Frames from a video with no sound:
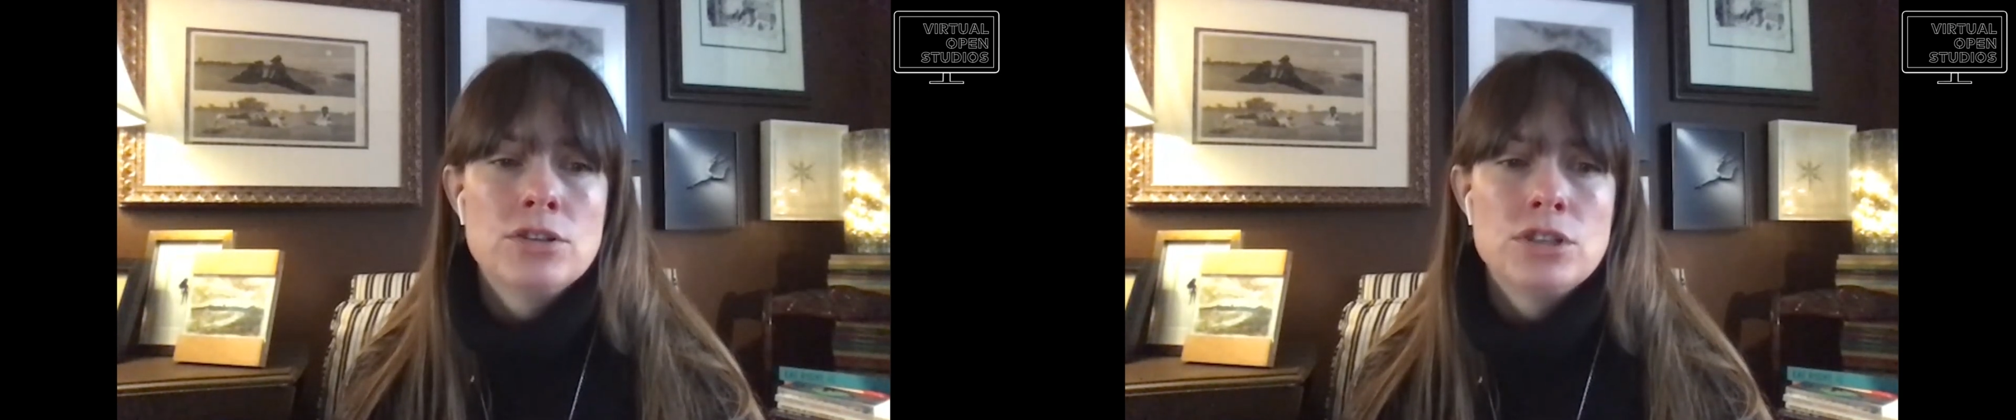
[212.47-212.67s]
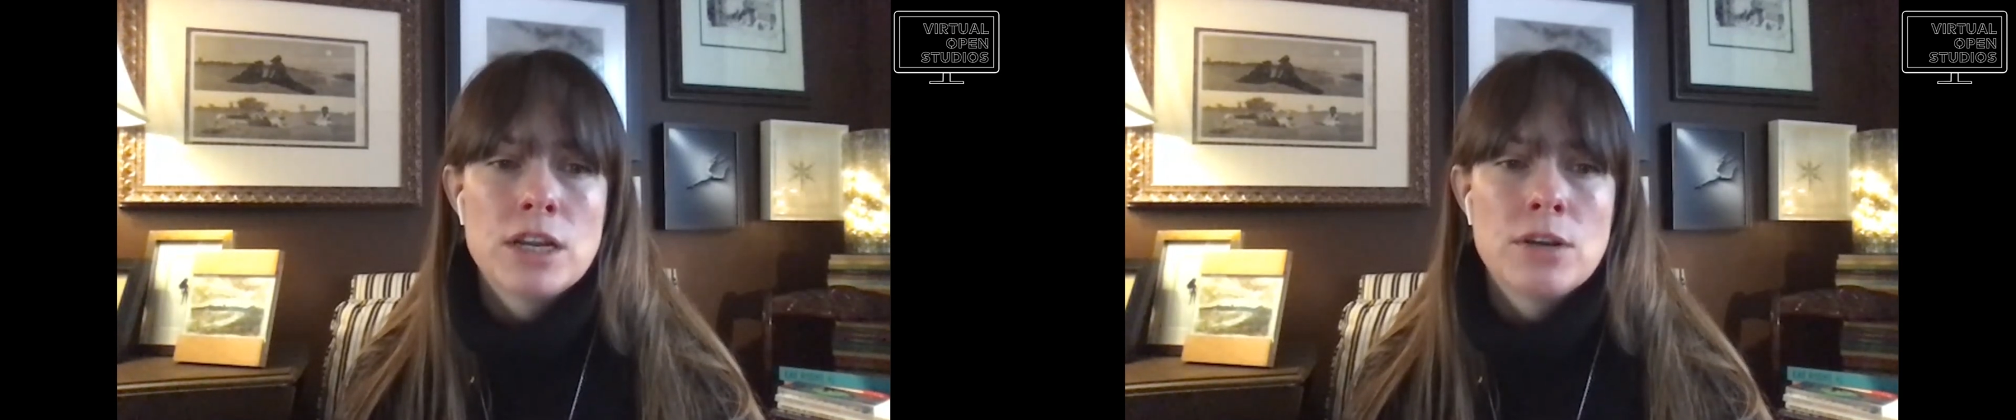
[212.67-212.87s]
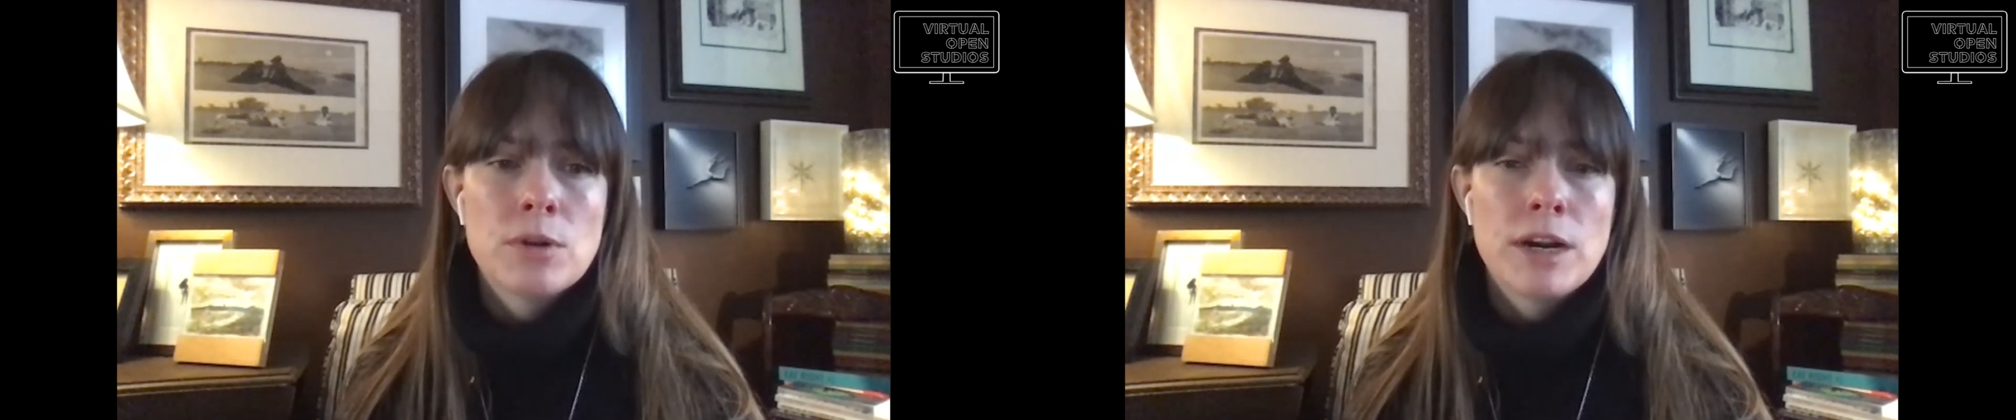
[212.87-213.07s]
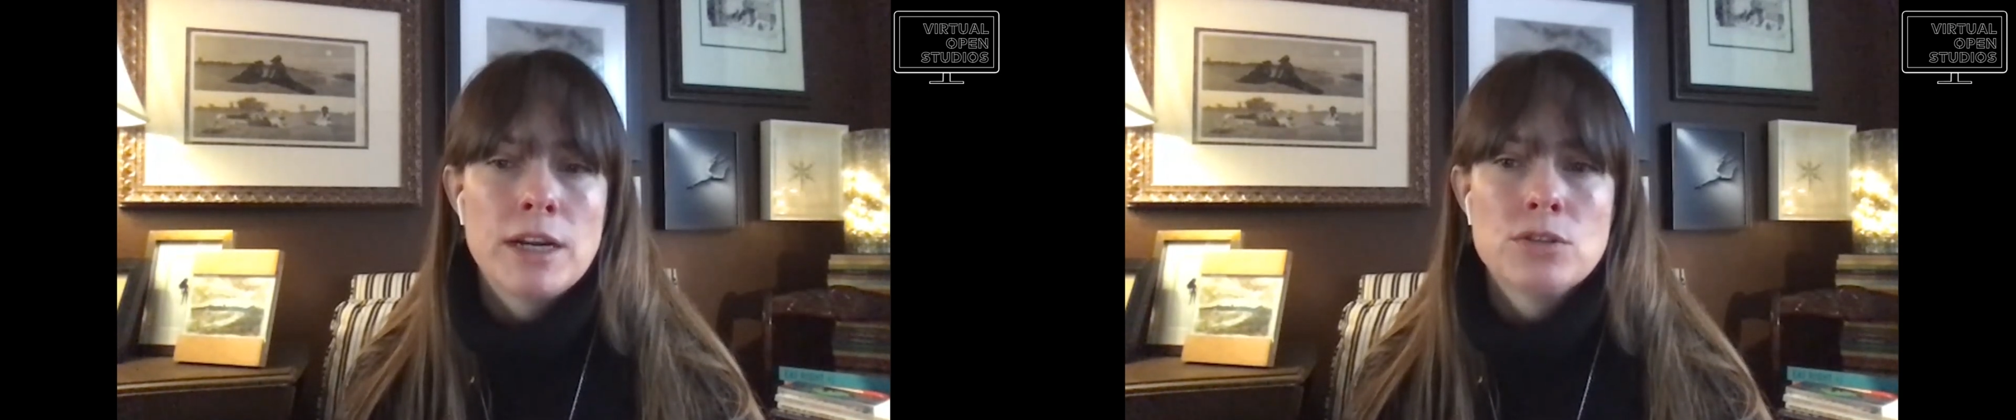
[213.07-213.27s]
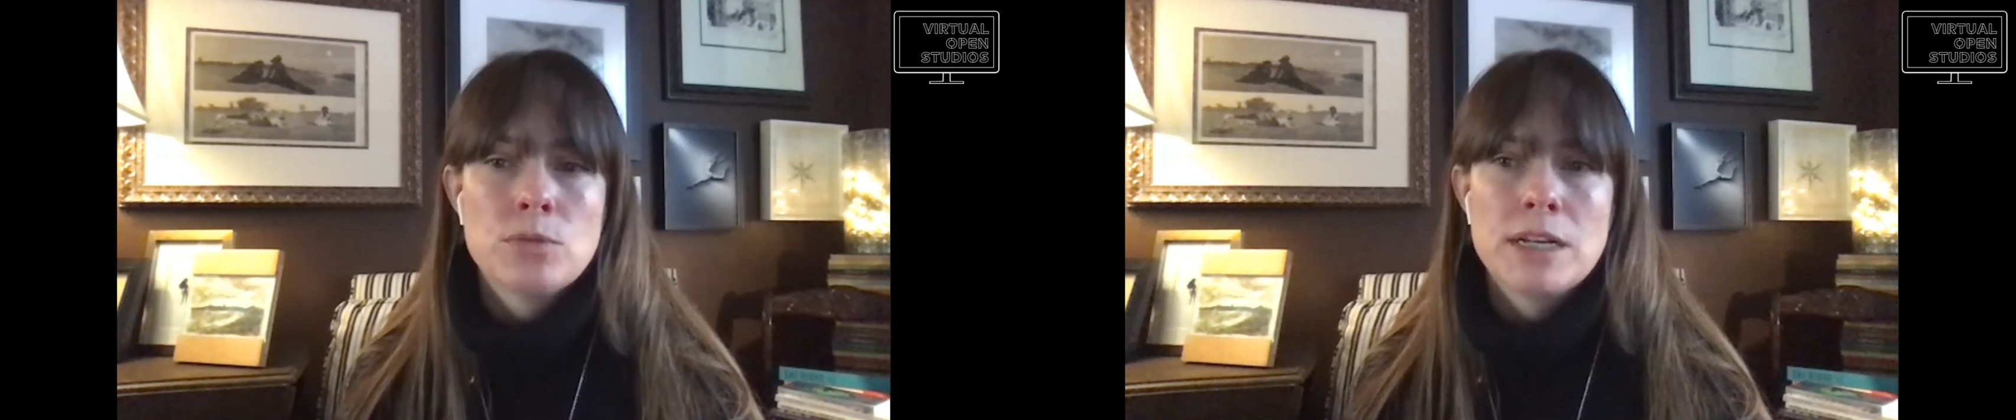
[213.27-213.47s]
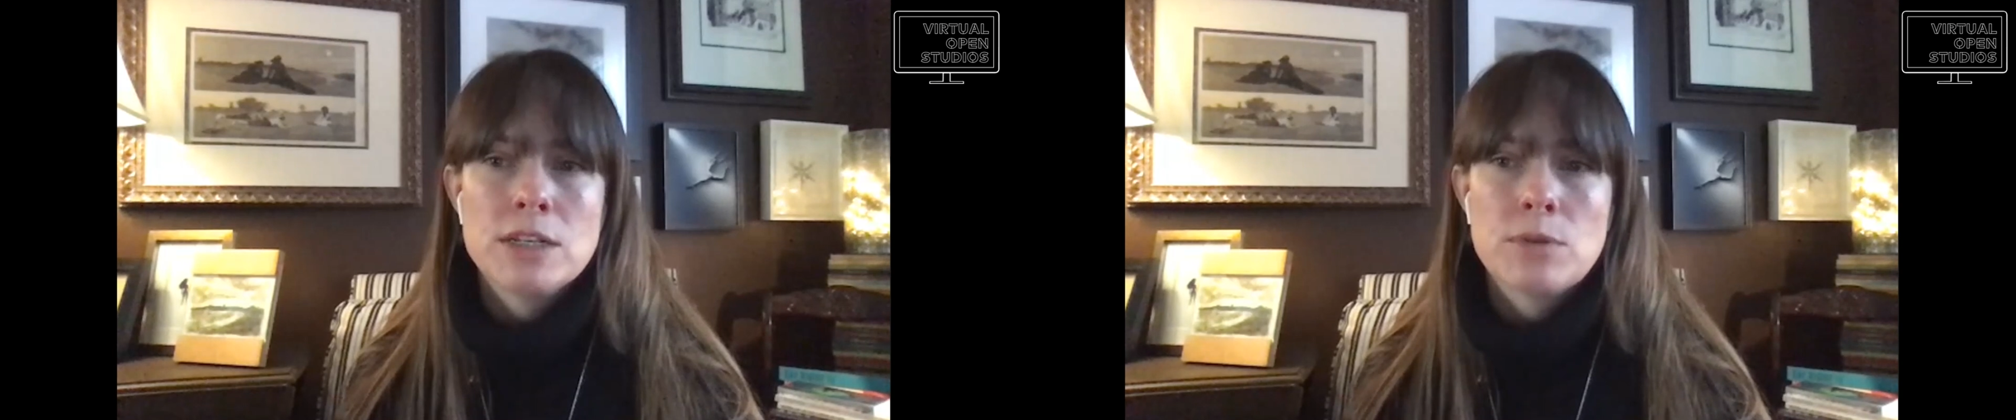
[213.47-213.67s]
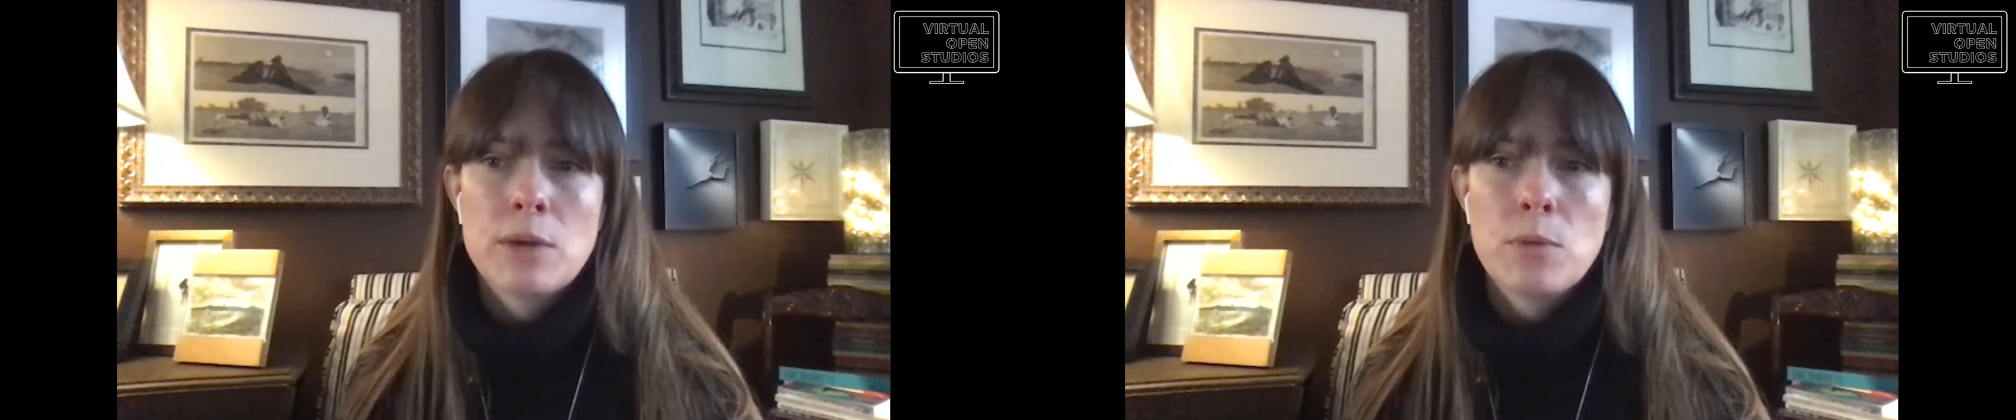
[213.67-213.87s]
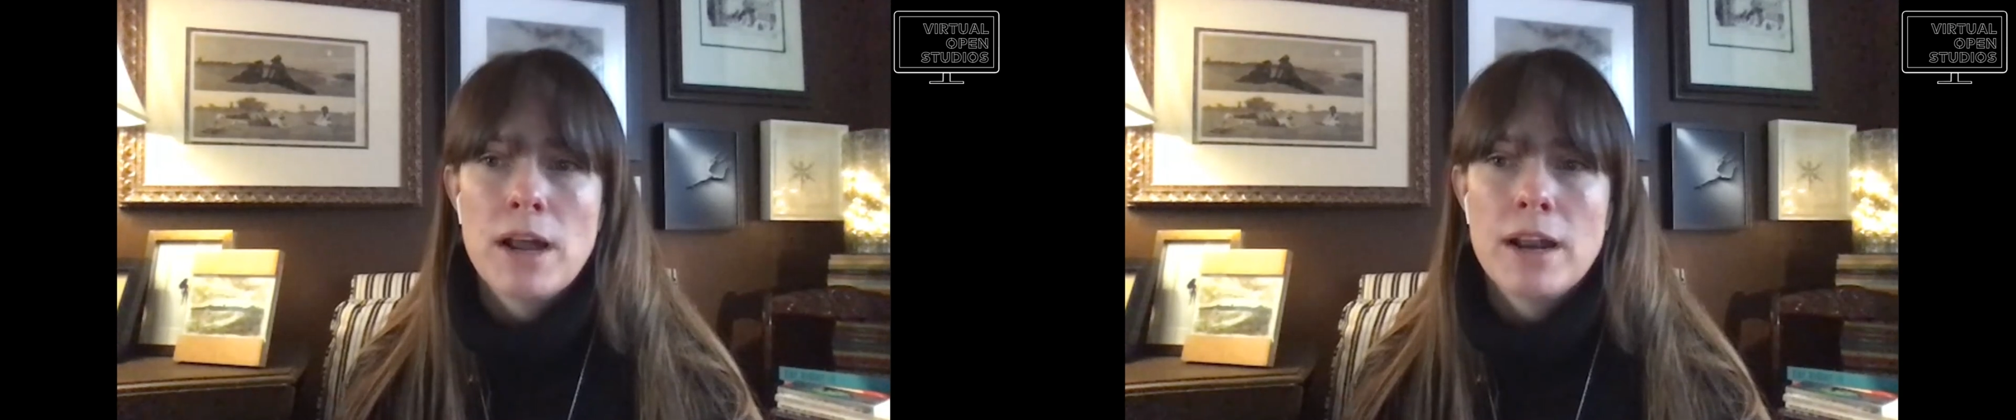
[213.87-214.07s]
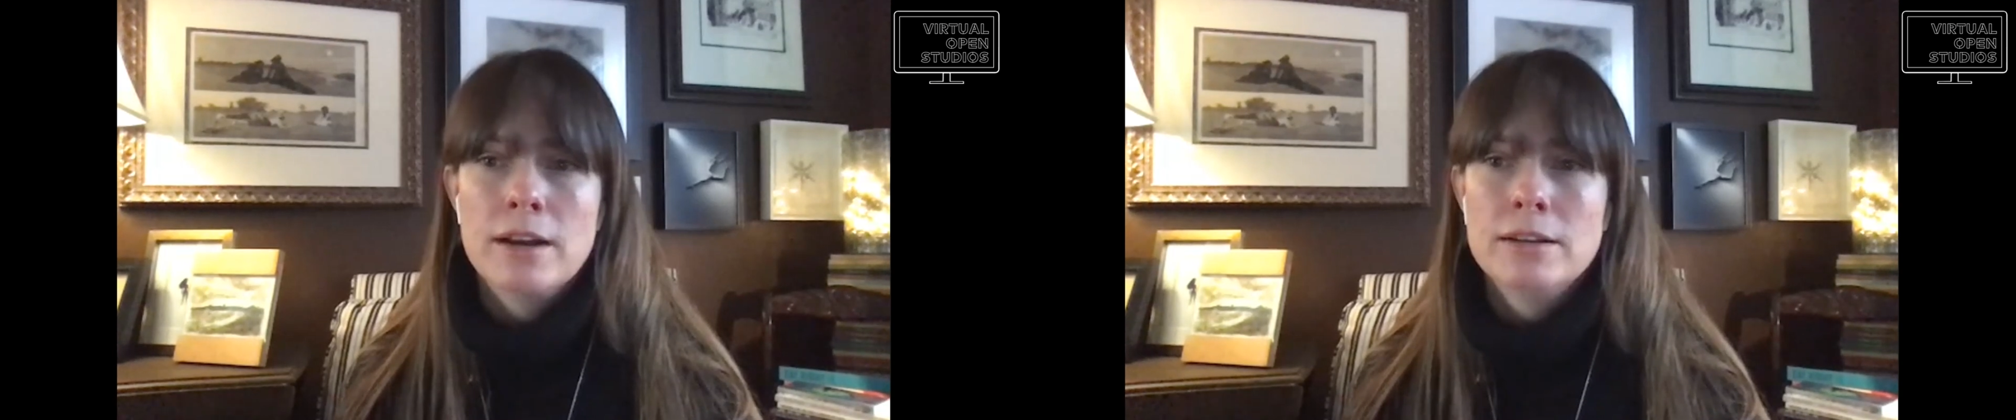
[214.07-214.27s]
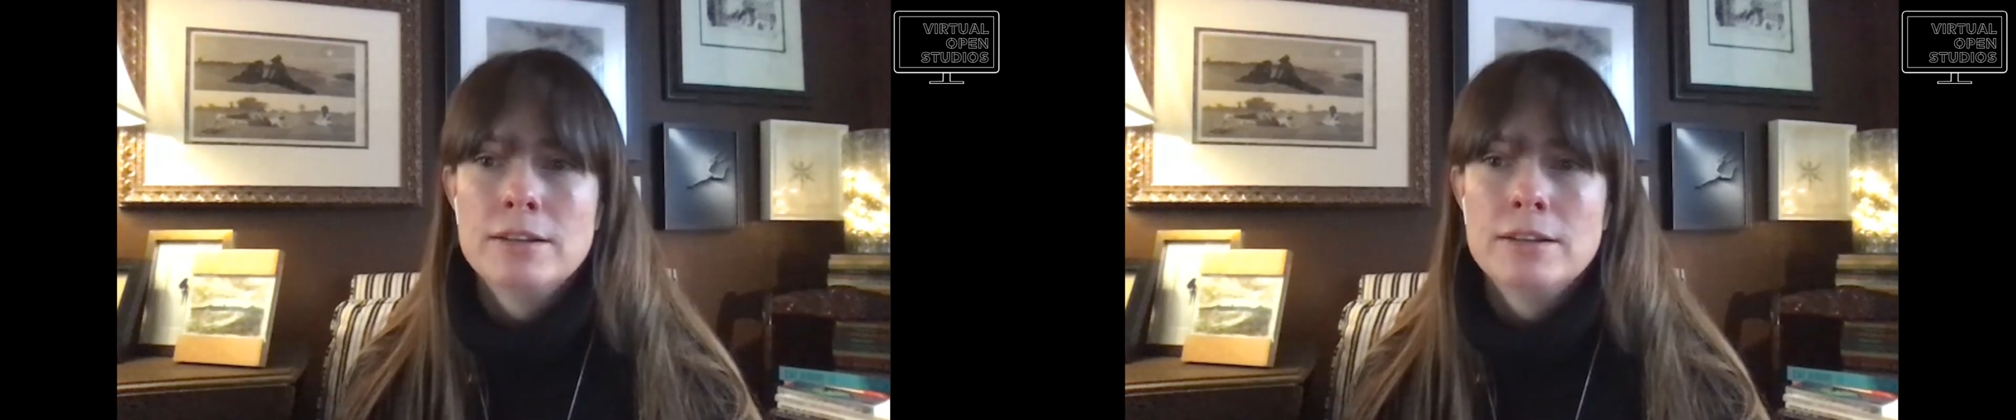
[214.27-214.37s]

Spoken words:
January 2021.